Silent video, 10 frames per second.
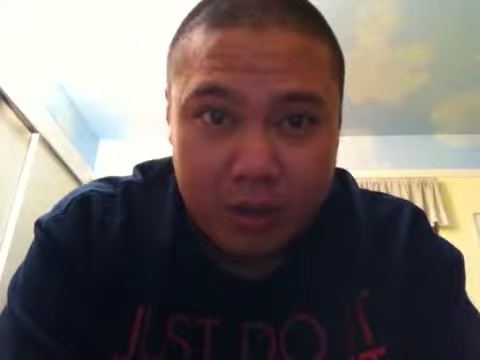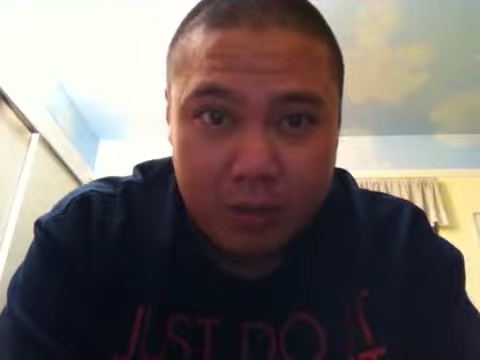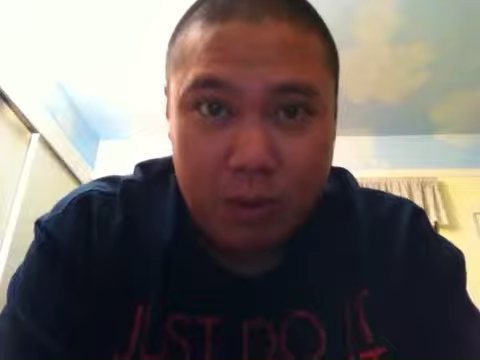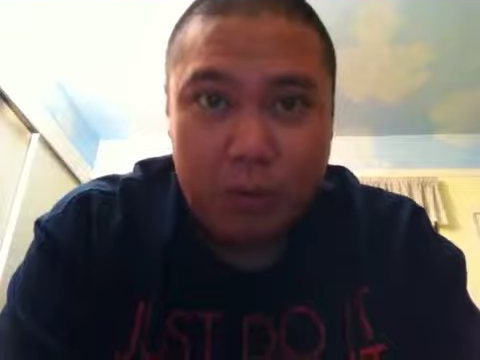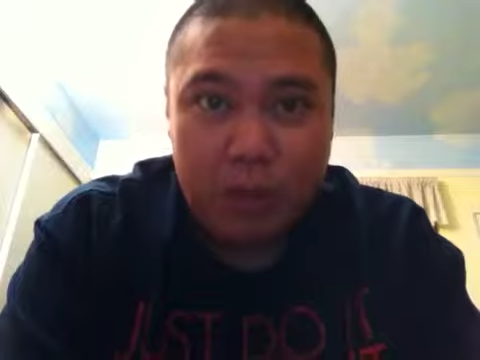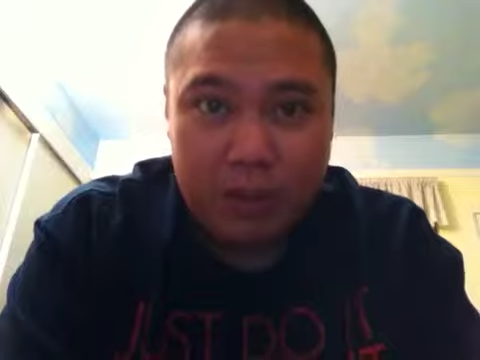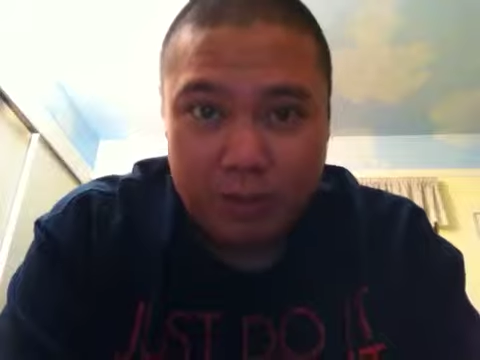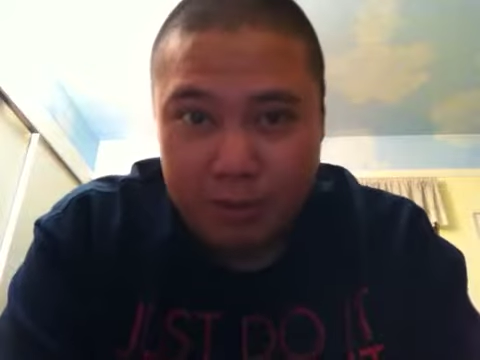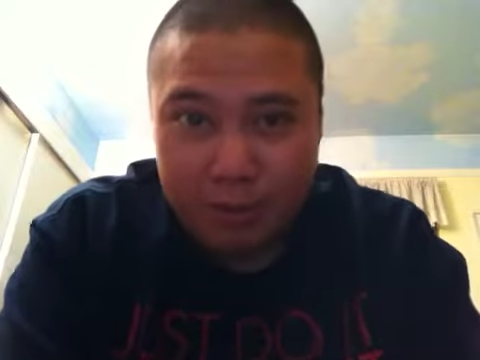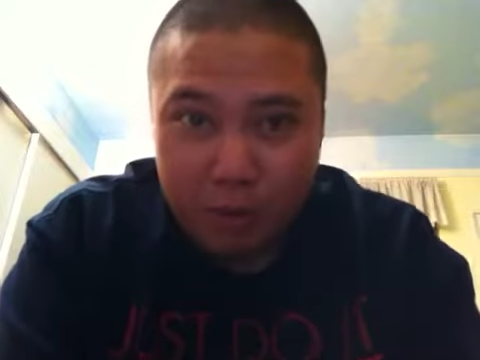what we
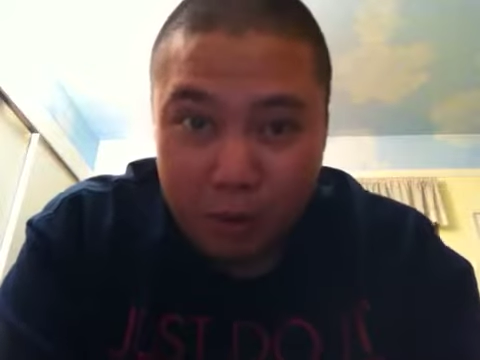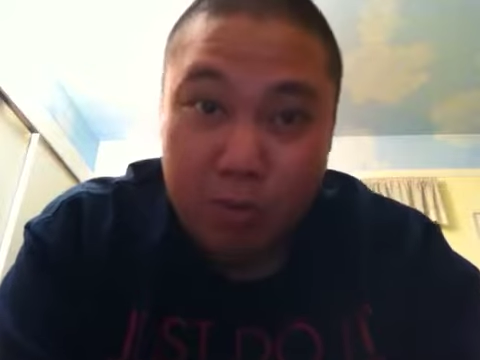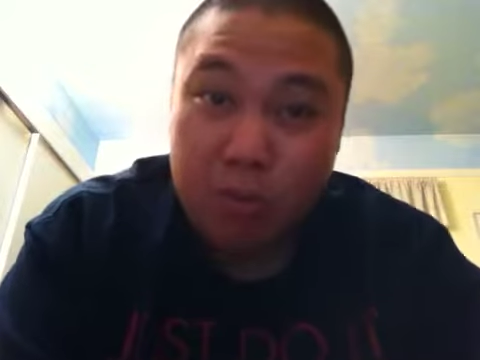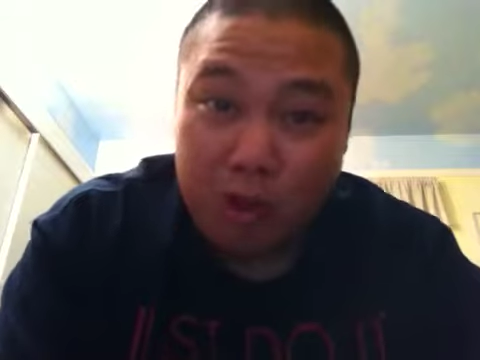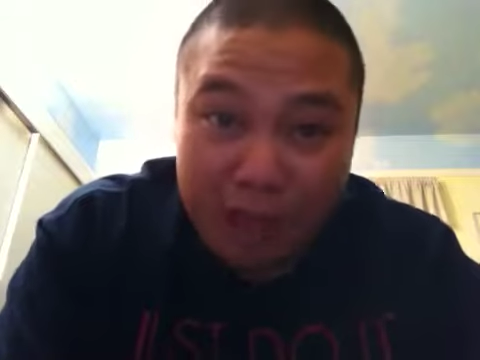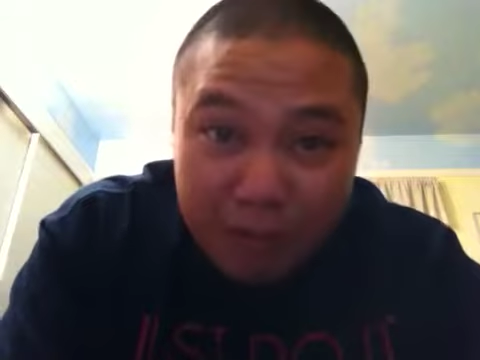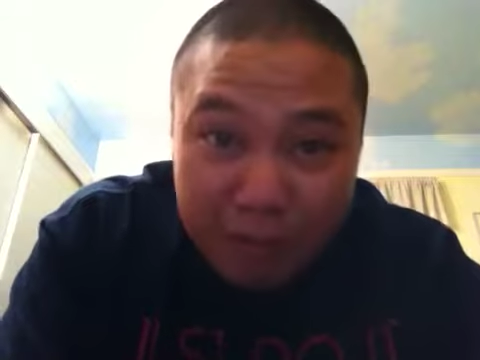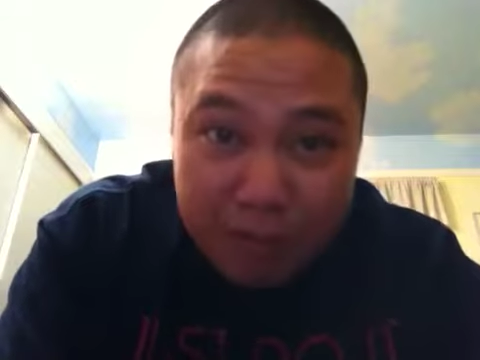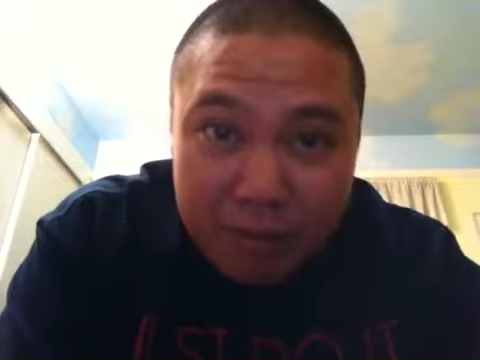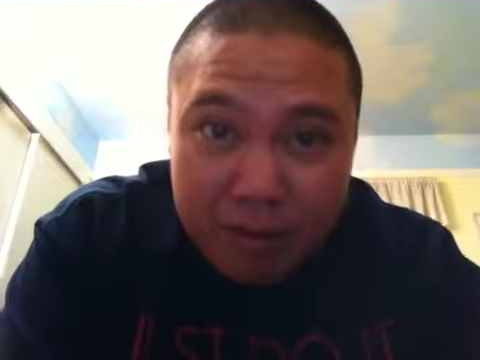as people go through
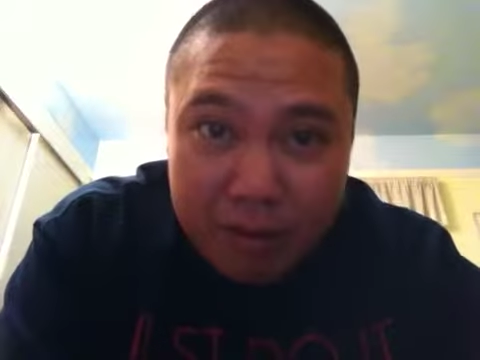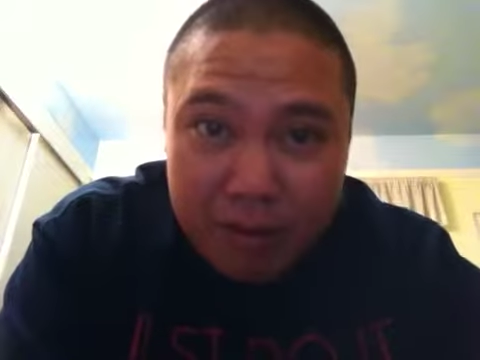life